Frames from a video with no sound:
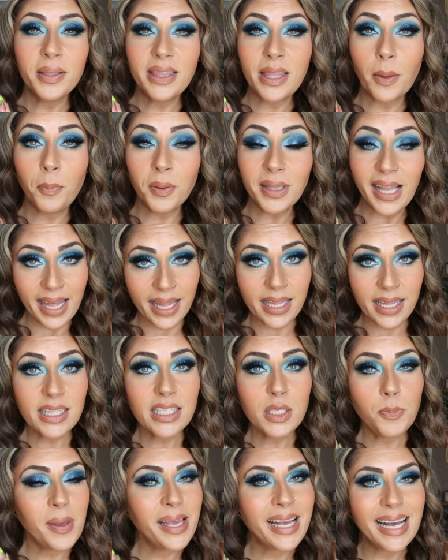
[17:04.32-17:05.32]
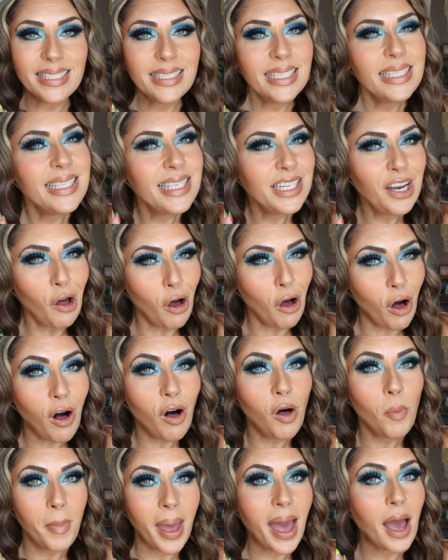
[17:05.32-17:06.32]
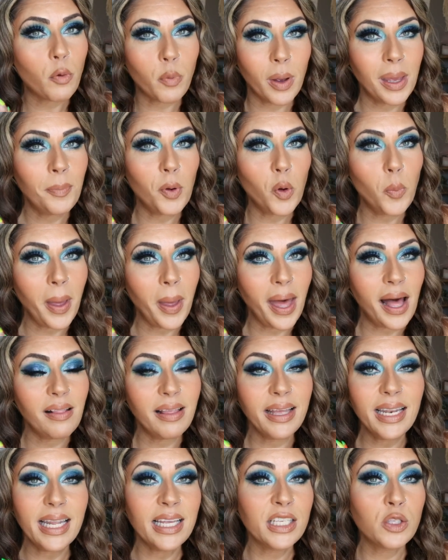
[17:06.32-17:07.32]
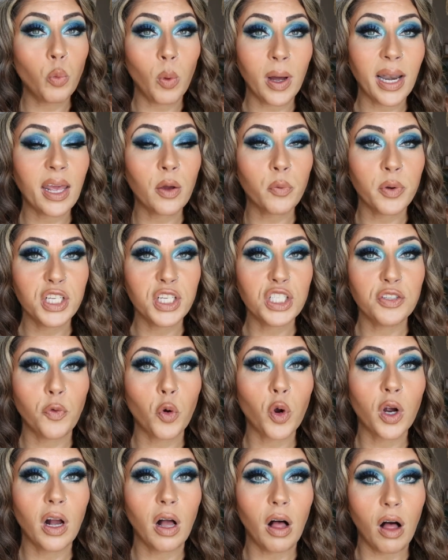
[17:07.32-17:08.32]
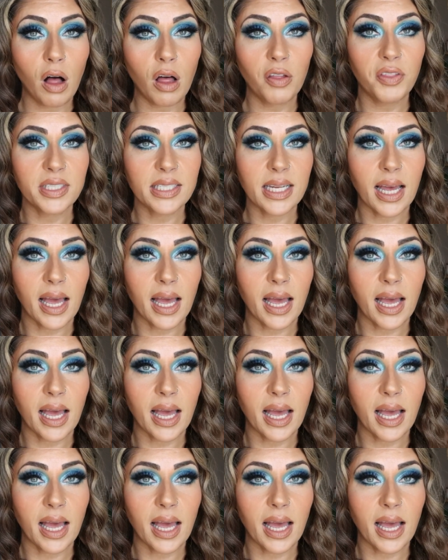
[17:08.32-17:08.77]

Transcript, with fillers: but the Blends, because it's an all matte rainbow palette, is one I reach for all the